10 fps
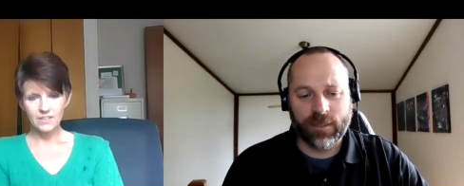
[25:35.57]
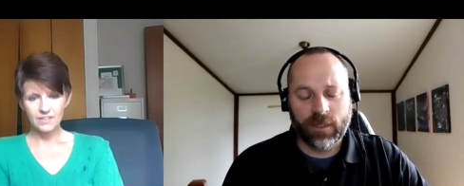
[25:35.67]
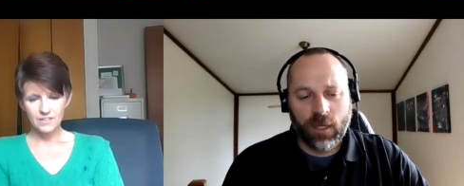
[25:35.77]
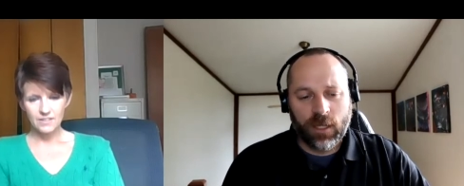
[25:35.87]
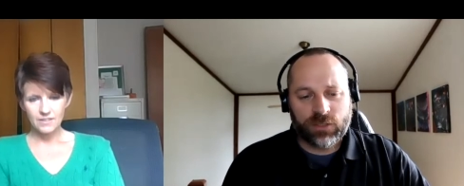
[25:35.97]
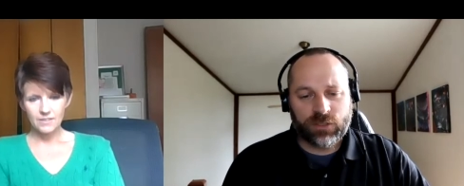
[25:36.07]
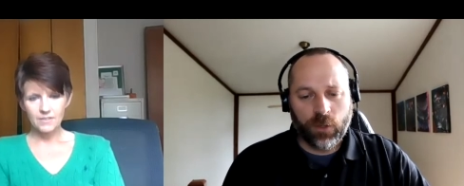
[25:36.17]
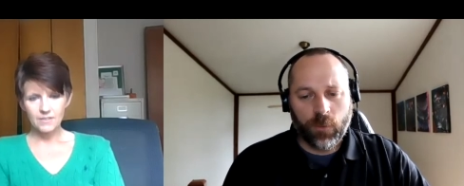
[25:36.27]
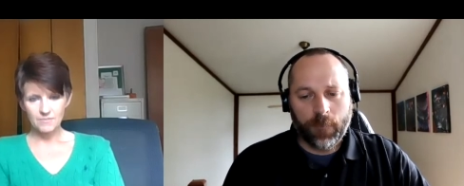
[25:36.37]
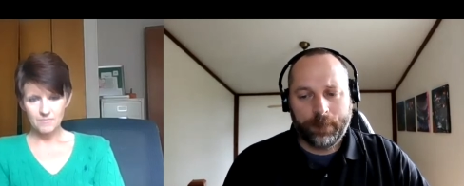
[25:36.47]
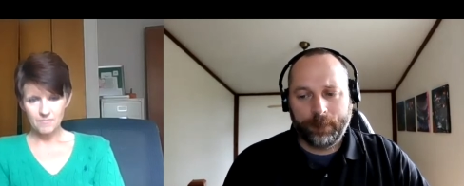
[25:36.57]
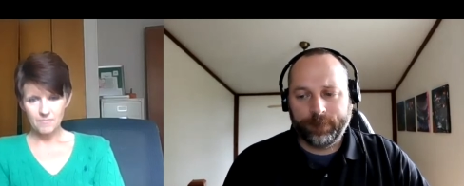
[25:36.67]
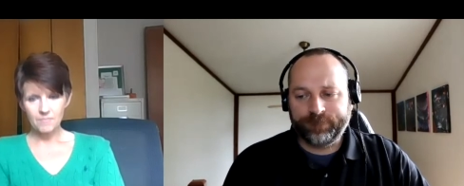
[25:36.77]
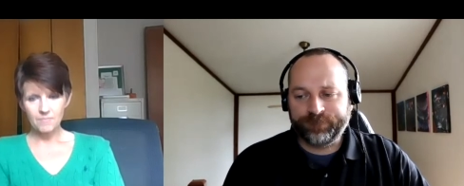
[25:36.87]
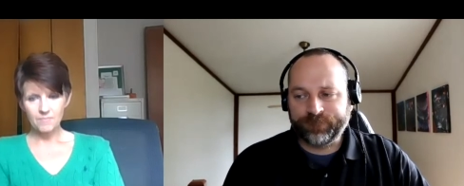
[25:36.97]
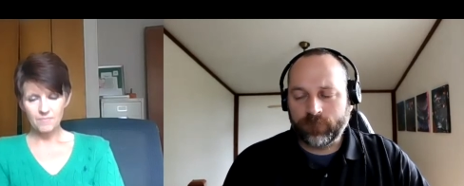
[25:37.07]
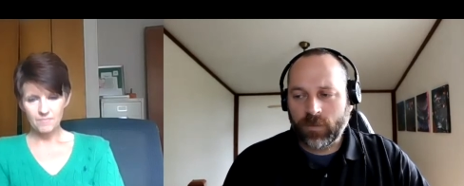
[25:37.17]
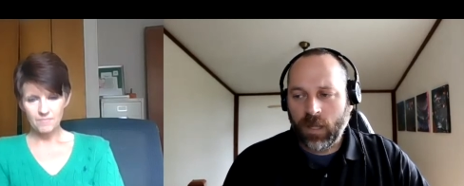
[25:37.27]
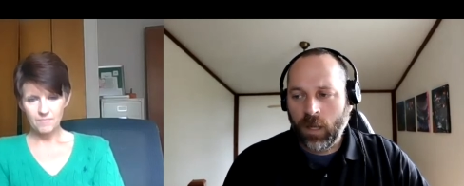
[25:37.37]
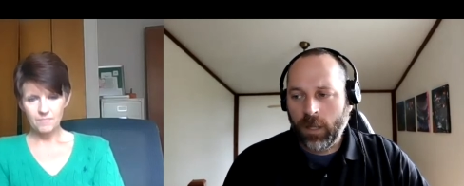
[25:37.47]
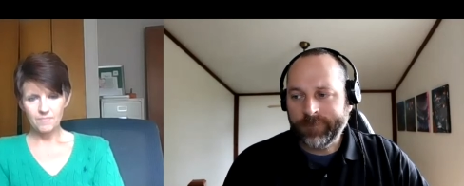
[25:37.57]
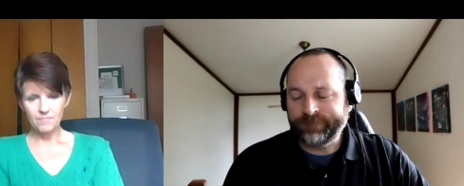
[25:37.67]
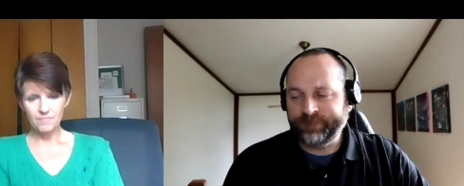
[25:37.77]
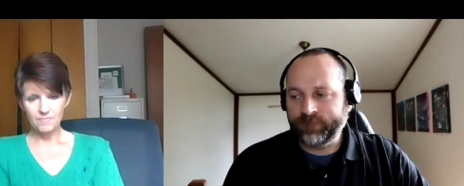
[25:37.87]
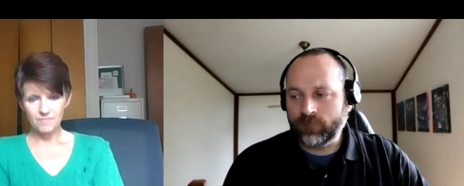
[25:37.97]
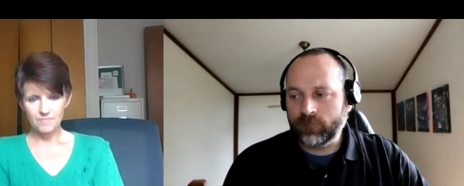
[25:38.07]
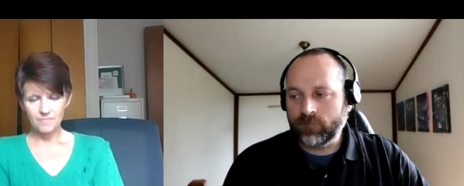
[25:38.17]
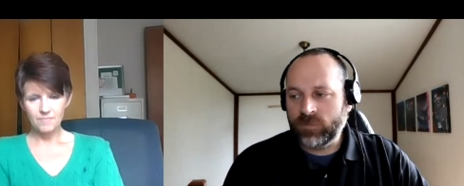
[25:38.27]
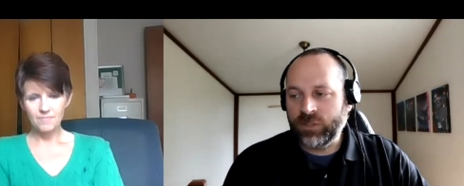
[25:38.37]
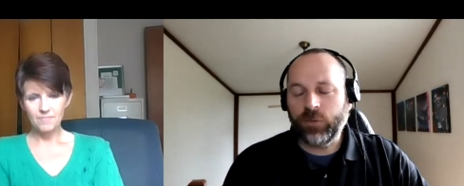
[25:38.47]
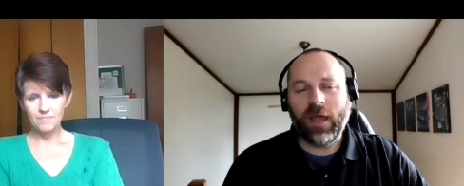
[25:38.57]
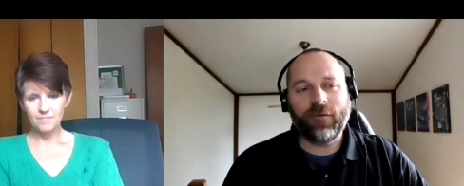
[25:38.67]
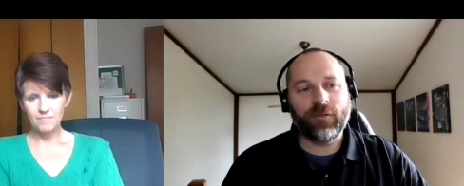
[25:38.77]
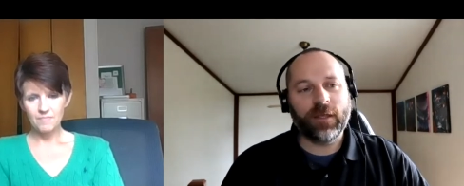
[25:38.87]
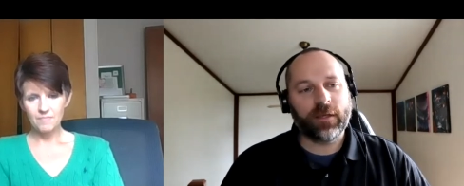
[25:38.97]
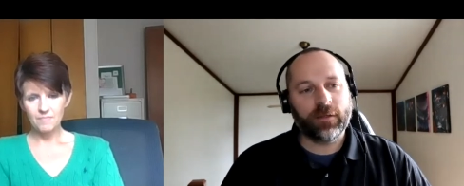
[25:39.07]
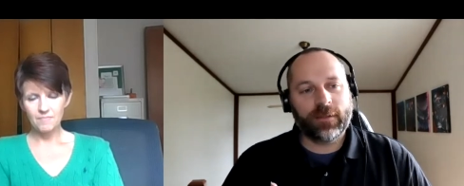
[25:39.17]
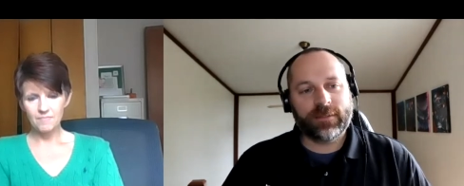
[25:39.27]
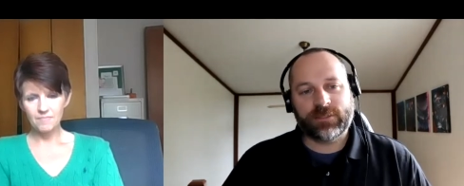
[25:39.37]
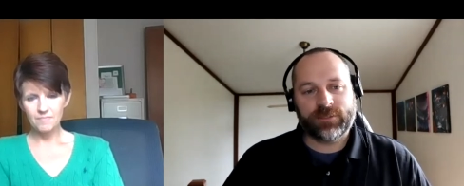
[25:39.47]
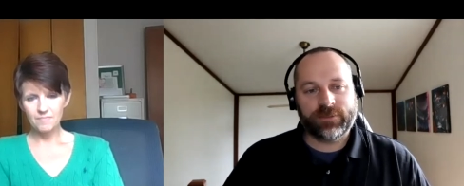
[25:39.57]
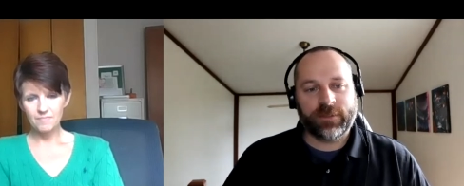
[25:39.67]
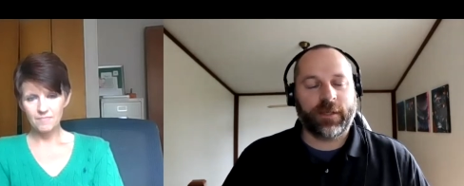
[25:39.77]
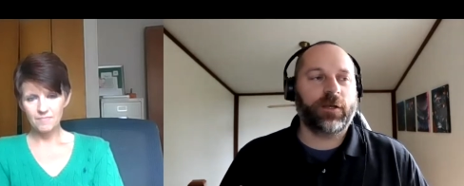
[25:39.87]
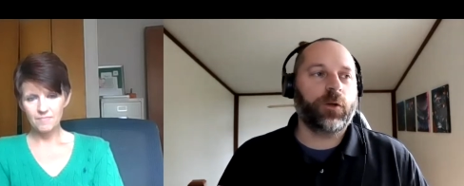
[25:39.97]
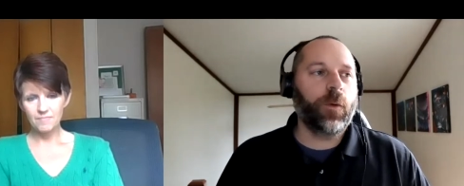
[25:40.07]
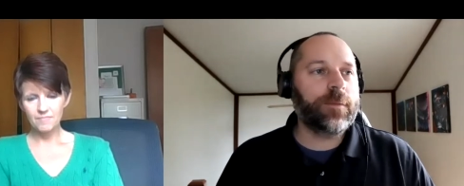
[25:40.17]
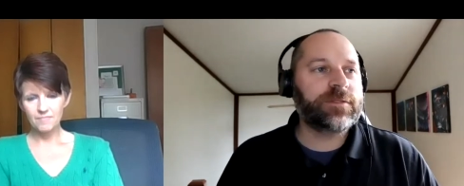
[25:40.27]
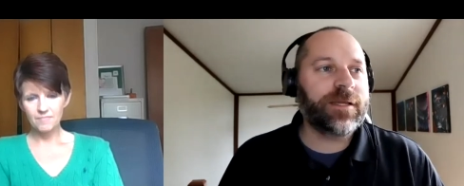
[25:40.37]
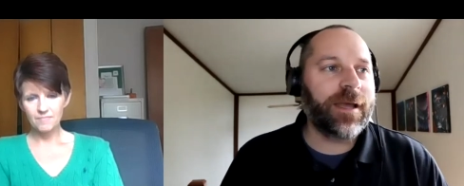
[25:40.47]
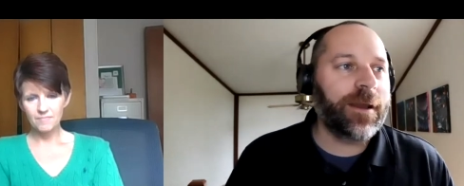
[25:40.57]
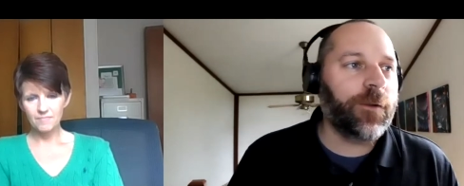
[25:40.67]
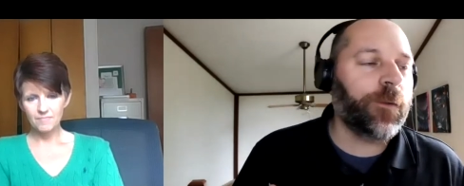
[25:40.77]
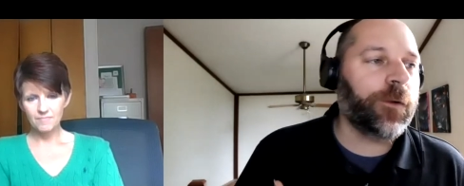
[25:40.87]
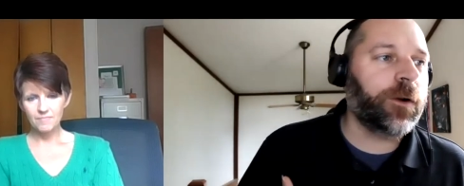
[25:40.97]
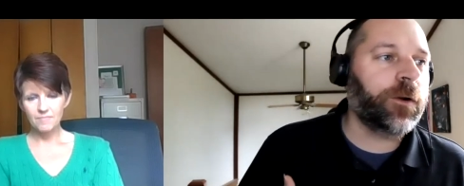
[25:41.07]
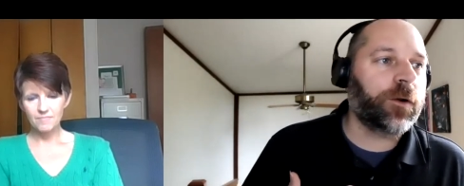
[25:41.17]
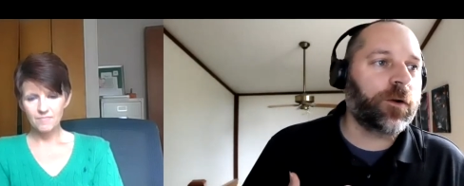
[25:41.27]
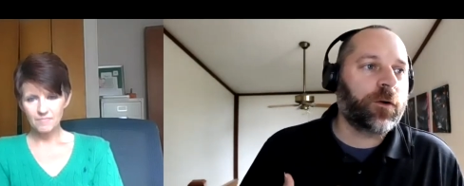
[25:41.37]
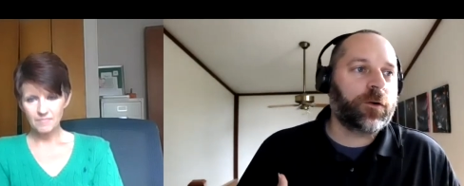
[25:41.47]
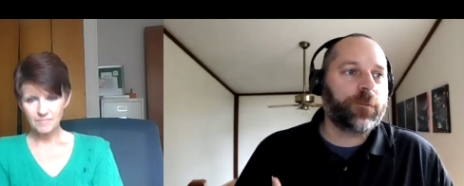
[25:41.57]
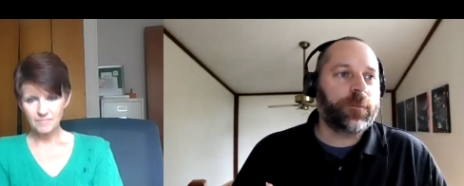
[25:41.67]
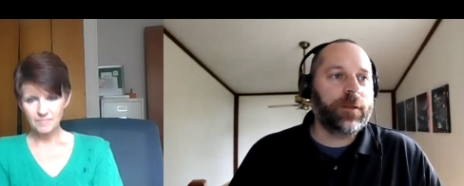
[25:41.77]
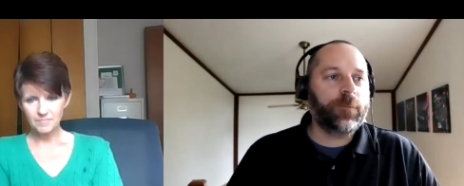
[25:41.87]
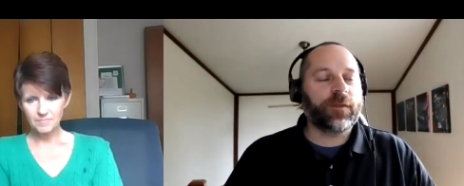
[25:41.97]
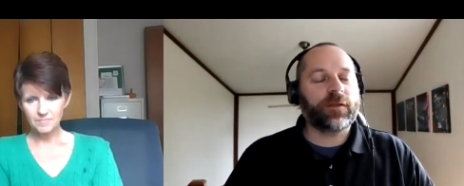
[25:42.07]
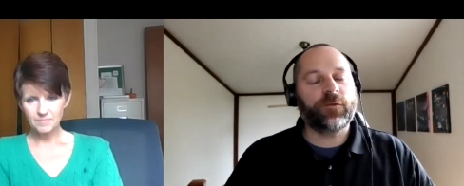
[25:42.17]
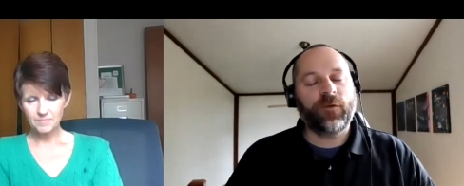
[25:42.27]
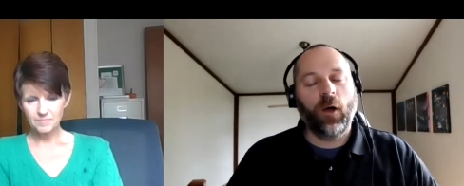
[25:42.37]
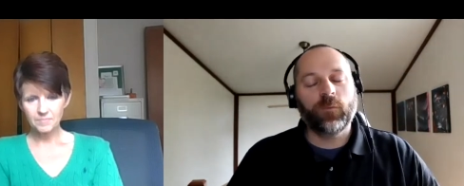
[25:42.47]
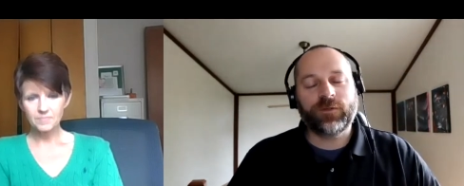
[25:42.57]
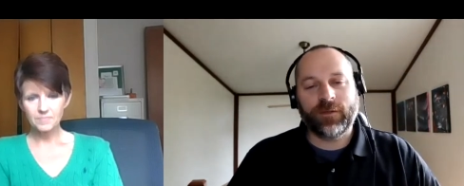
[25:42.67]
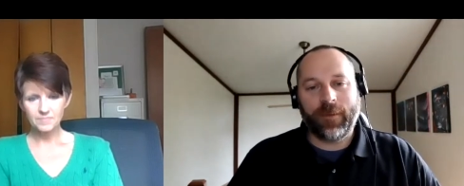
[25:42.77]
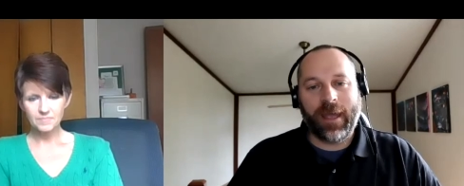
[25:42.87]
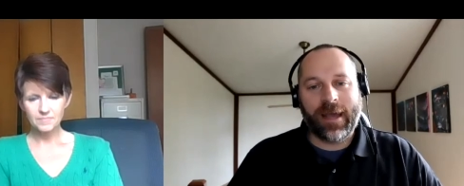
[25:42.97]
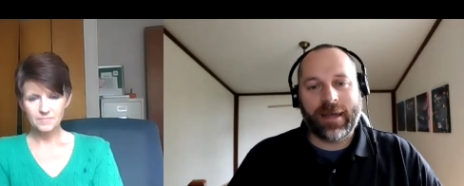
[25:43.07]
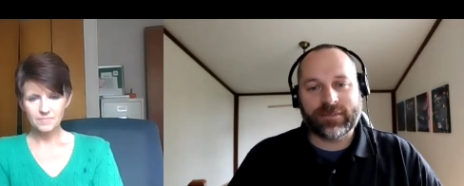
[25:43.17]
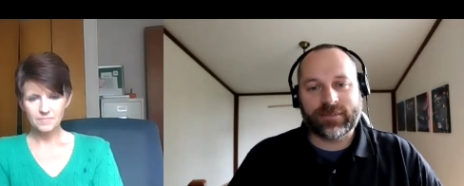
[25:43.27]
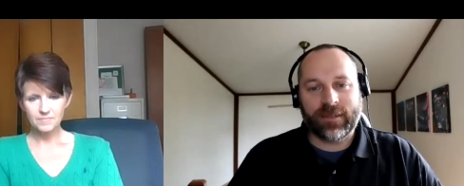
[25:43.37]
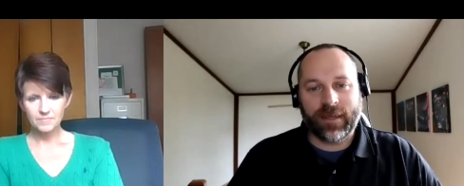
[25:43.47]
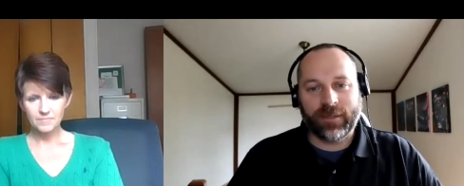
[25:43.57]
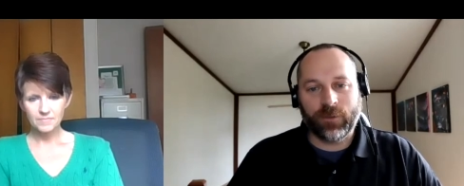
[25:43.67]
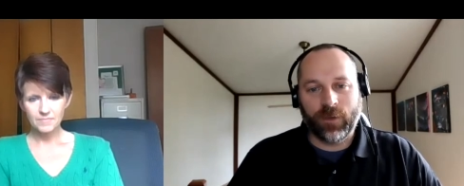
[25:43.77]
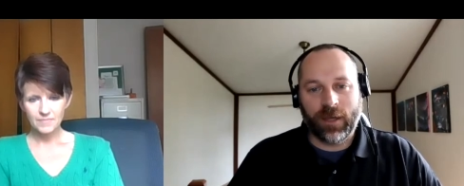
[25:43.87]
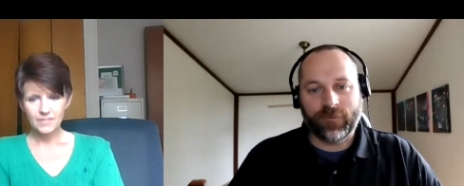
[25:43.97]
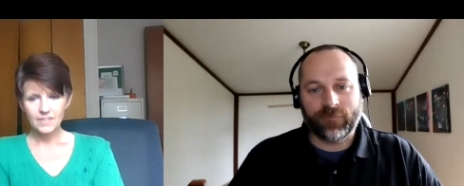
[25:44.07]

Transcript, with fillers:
Speaker 1: So um, do you have like a list like on your website or, or or people that you've helped in the past that you kind of